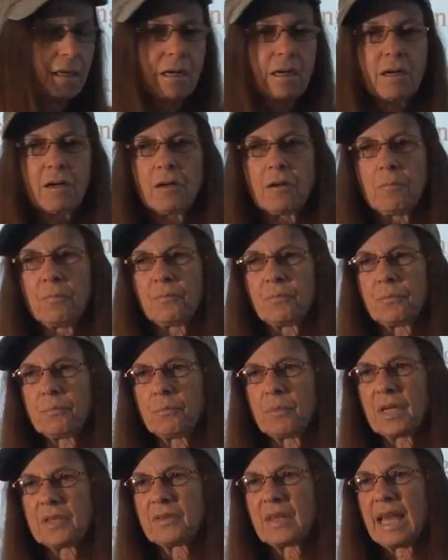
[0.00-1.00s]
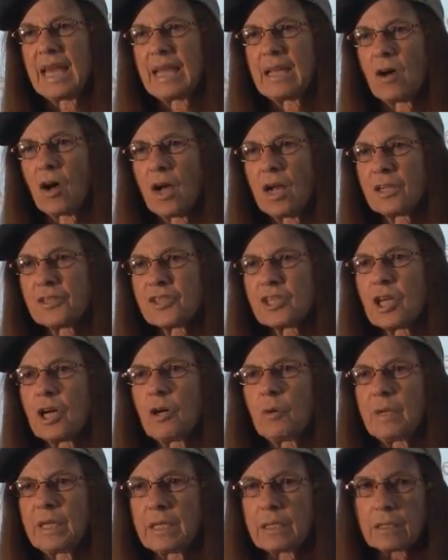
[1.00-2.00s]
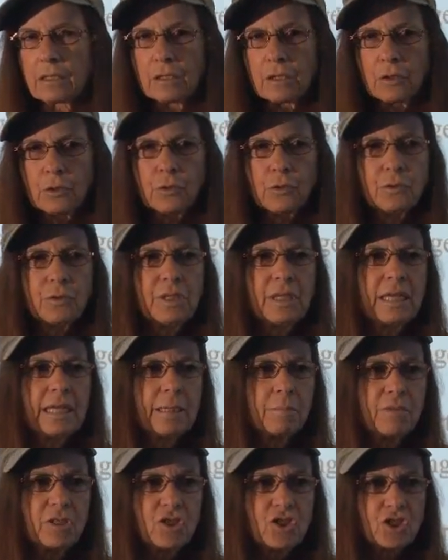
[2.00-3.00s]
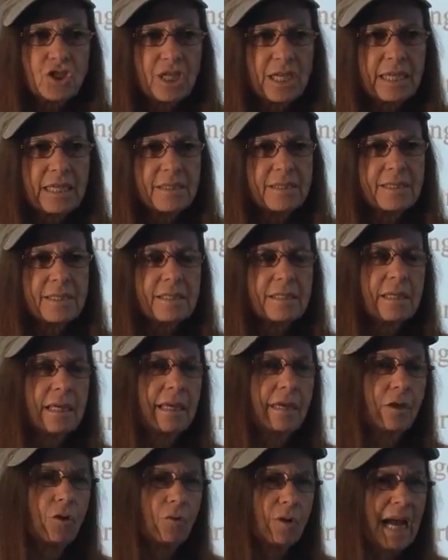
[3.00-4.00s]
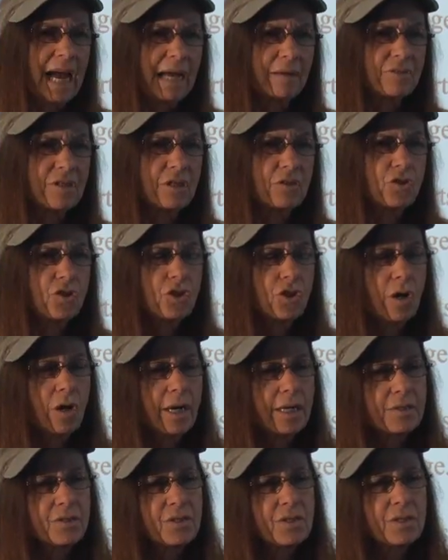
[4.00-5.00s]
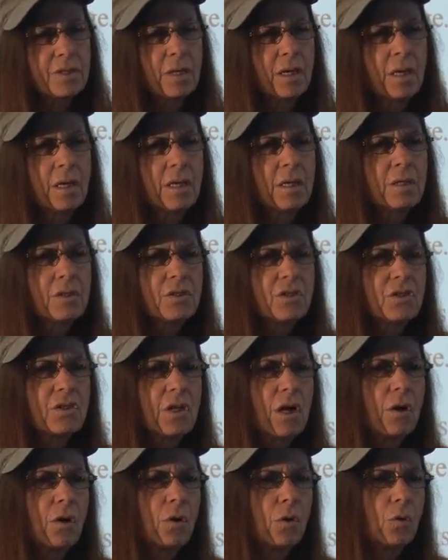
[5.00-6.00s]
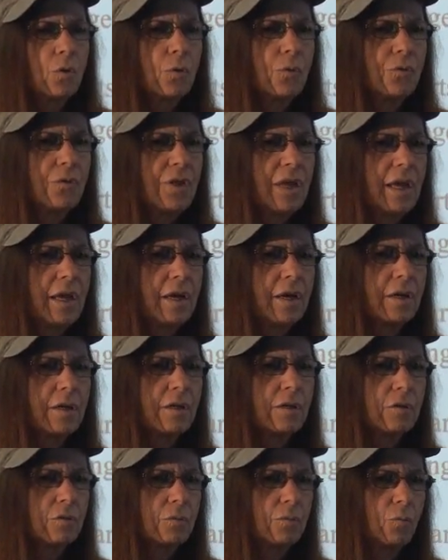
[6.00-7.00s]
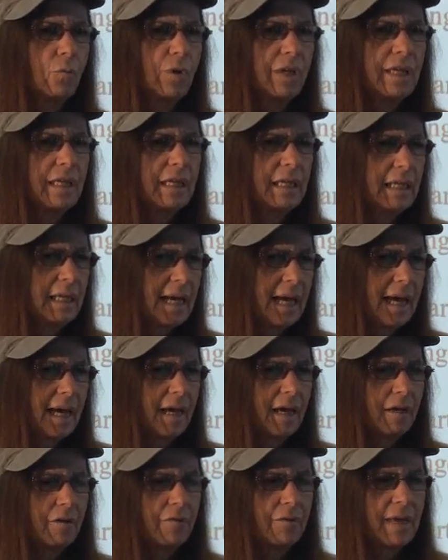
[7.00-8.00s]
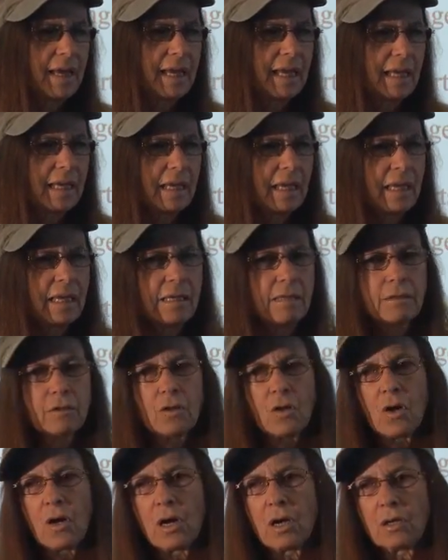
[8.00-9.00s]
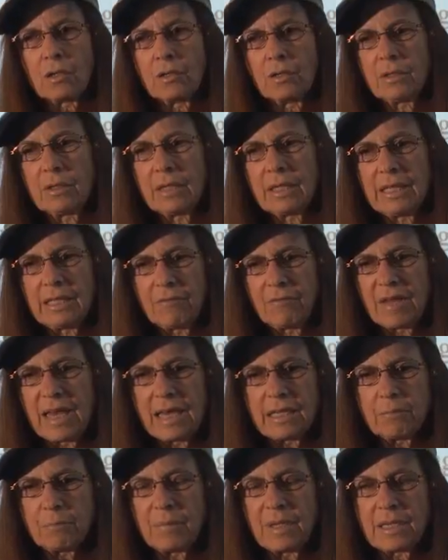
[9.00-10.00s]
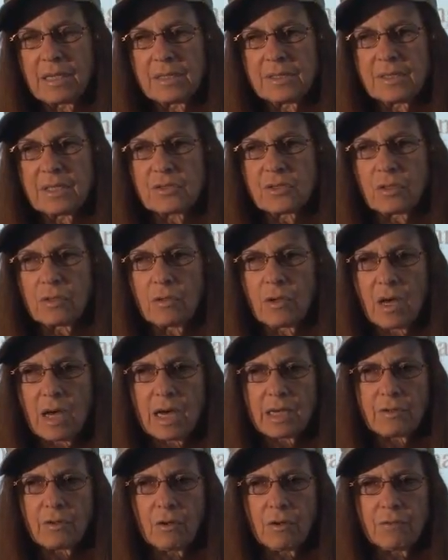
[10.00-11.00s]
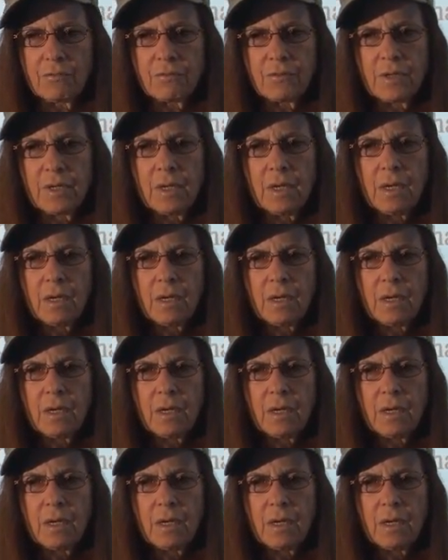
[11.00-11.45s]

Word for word: but they also include image sheets and graphs and charts. So there we have a long event, because there's a lot of